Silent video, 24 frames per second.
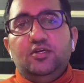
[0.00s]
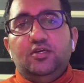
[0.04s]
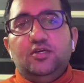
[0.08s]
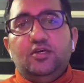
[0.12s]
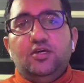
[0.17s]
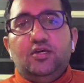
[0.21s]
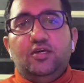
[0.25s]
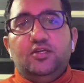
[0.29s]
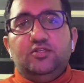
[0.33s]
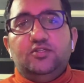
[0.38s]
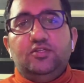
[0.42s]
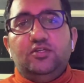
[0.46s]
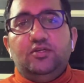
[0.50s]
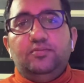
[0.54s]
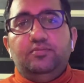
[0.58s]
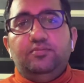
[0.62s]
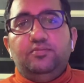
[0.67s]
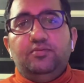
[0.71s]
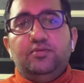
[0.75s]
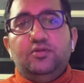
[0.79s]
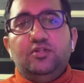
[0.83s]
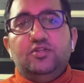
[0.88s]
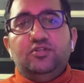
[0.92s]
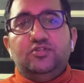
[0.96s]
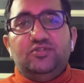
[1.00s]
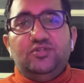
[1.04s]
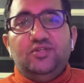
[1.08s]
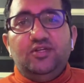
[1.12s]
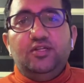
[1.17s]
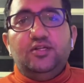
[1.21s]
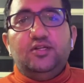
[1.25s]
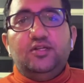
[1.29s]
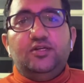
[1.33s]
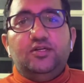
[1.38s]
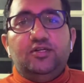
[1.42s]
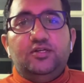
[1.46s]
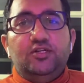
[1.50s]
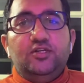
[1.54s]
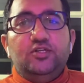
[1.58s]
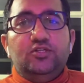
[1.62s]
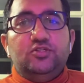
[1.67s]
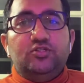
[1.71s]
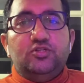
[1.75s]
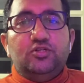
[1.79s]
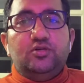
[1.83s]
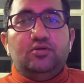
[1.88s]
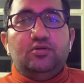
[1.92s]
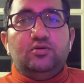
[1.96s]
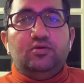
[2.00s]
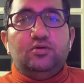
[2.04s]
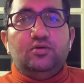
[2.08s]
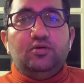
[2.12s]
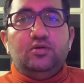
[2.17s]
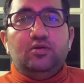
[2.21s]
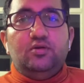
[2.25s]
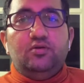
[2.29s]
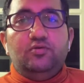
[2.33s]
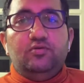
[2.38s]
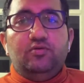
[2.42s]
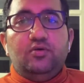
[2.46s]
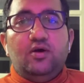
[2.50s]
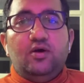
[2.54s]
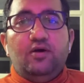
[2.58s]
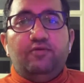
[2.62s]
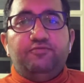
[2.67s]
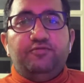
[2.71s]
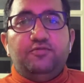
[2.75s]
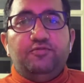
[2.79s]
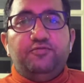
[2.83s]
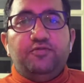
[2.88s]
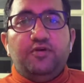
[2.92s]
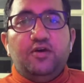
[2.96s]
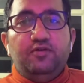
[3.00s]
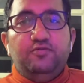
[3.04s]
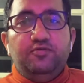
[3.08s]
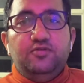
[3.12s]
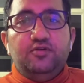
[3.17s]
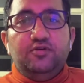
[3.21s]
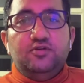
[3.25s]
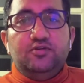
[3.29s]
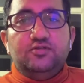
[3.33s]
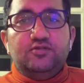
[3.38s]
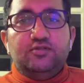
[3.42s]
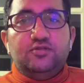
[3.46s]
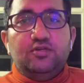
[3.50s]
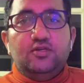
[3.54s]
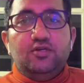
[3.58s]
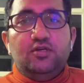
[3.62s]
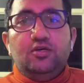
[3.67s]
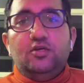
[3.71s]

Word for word: as a in a senior teacher in after five years